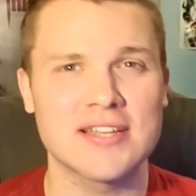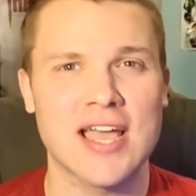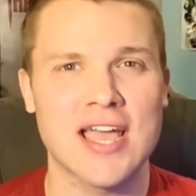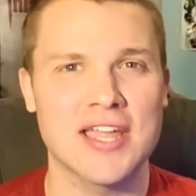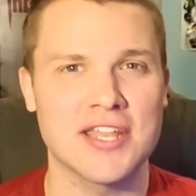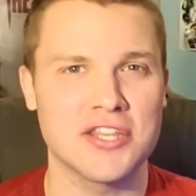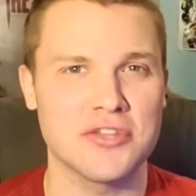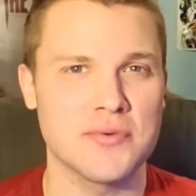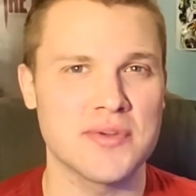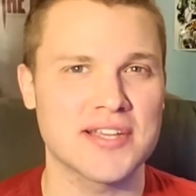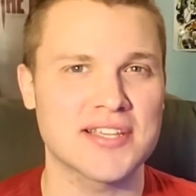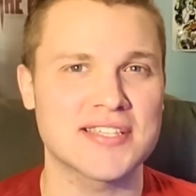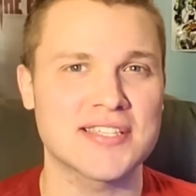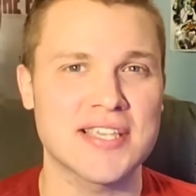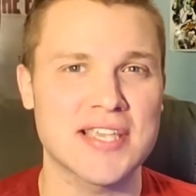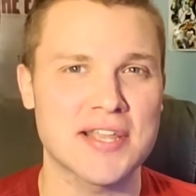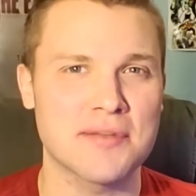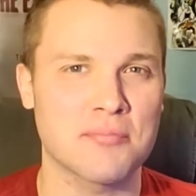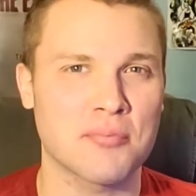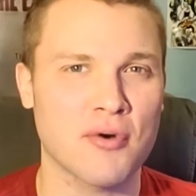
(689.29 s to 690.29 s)
and you
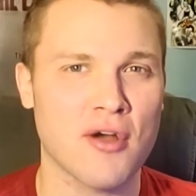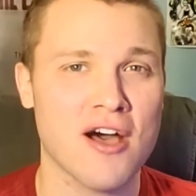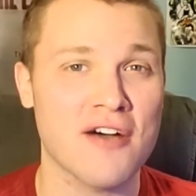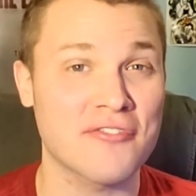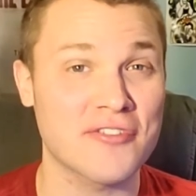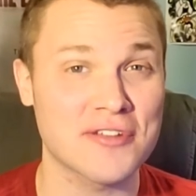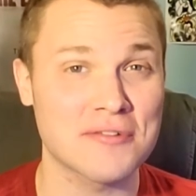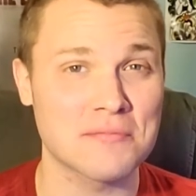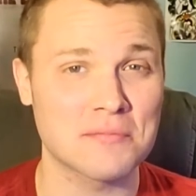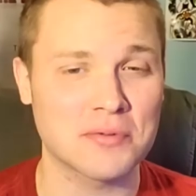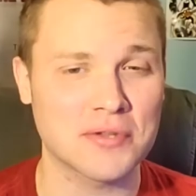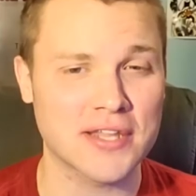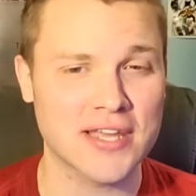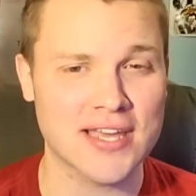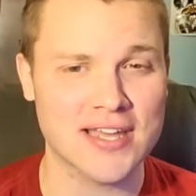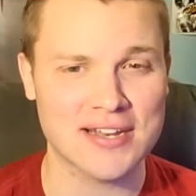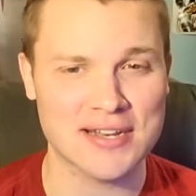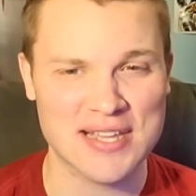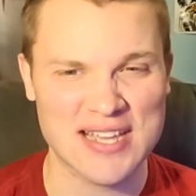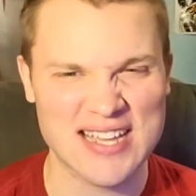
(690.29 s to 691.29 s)
exceed profit and
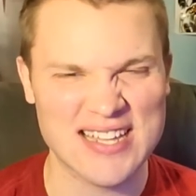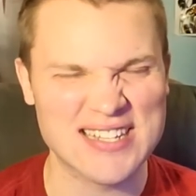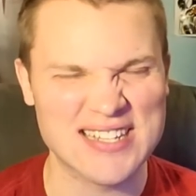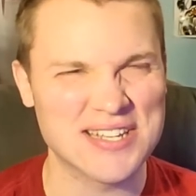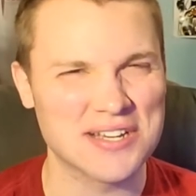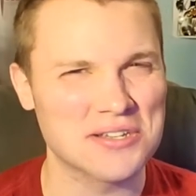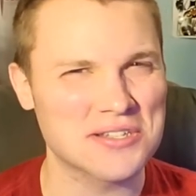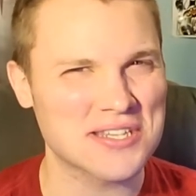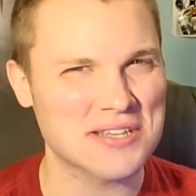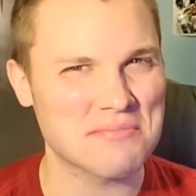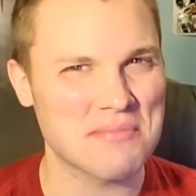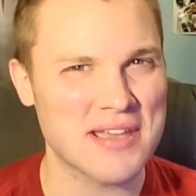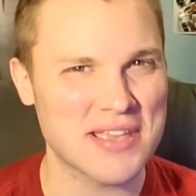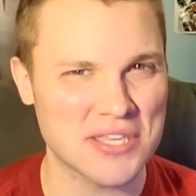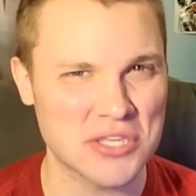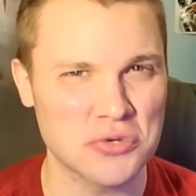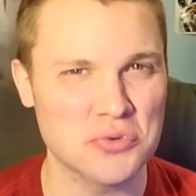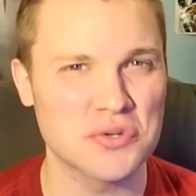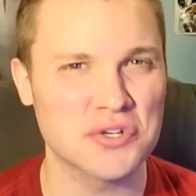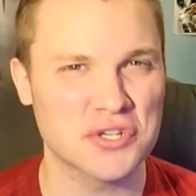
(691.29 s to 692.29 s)
plan doesn't
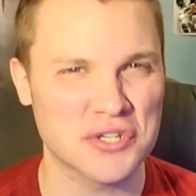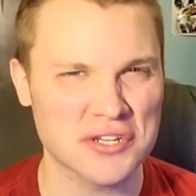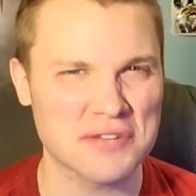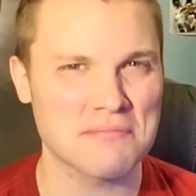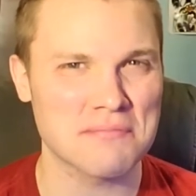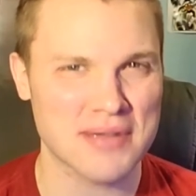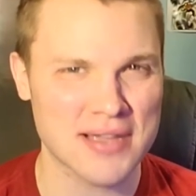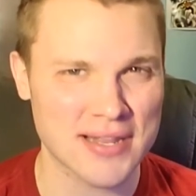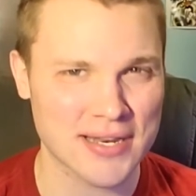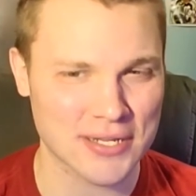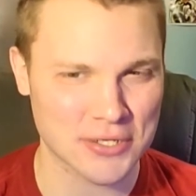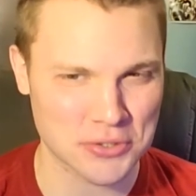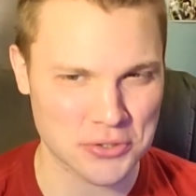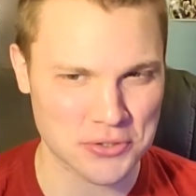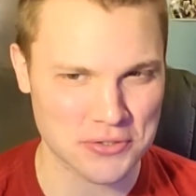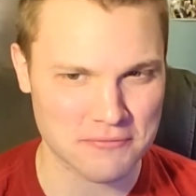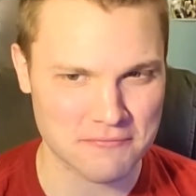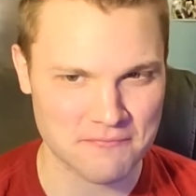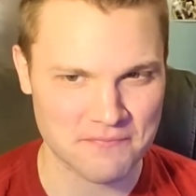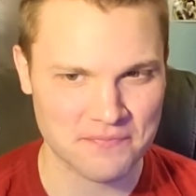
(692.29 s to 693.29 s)
make you a good
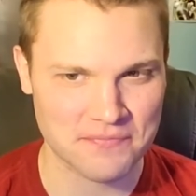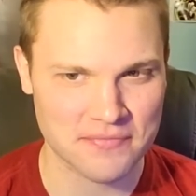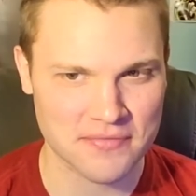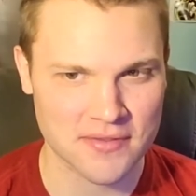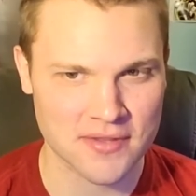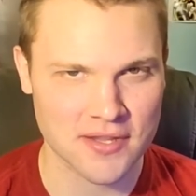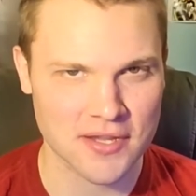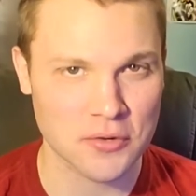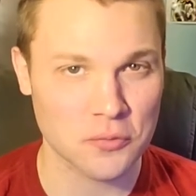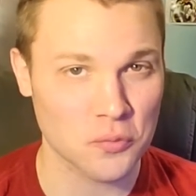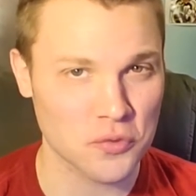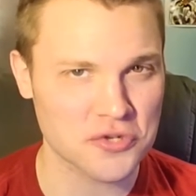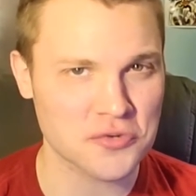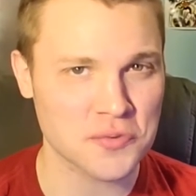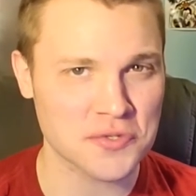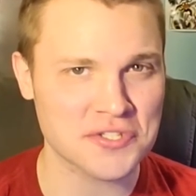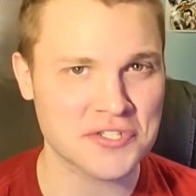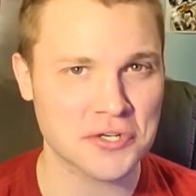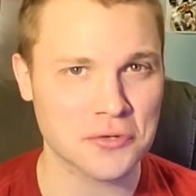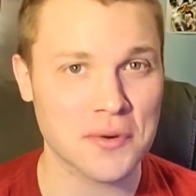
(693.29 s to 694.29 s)
manager,
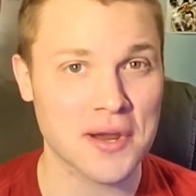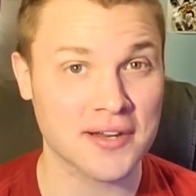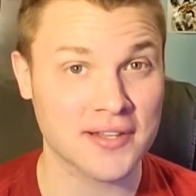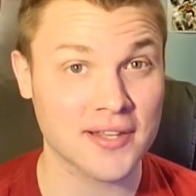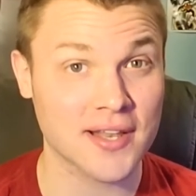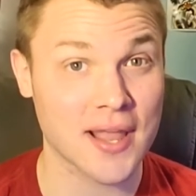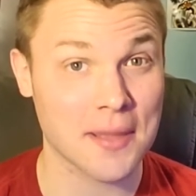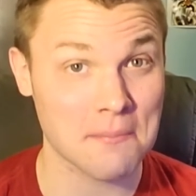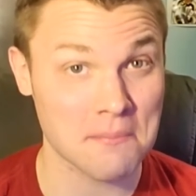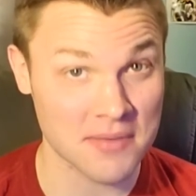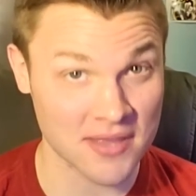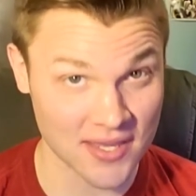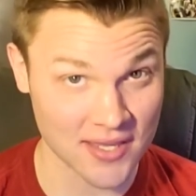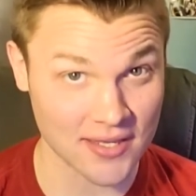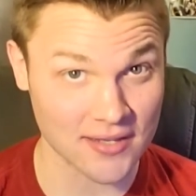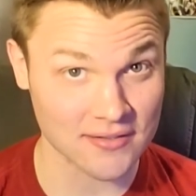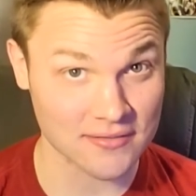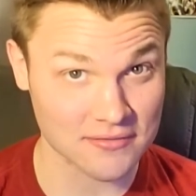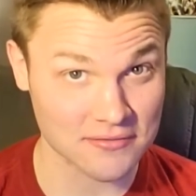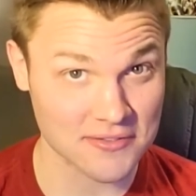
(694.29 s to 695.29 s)
which was directed at
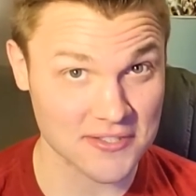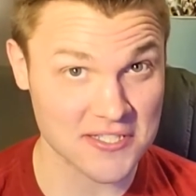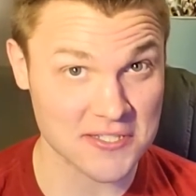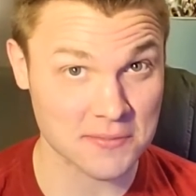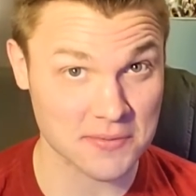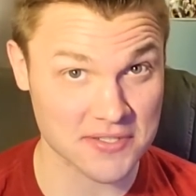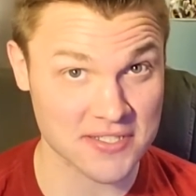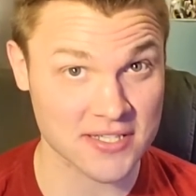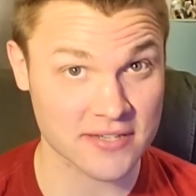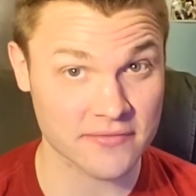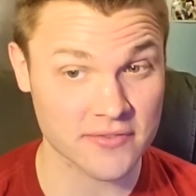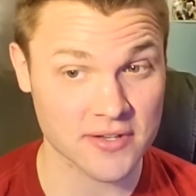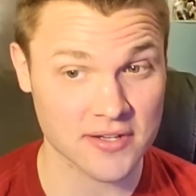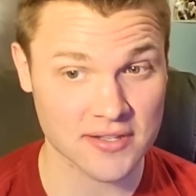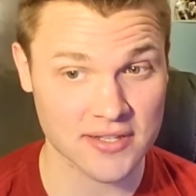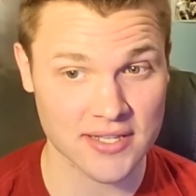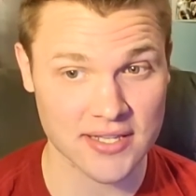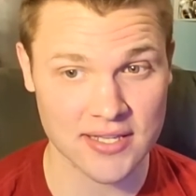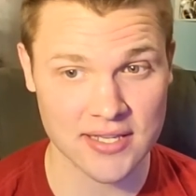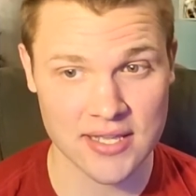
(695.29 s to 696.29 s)
me
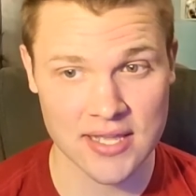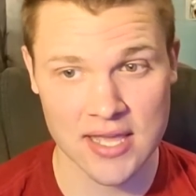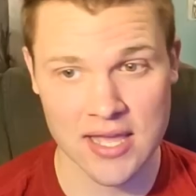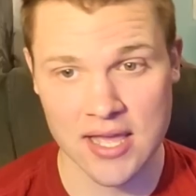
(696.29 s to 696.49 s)
specifically.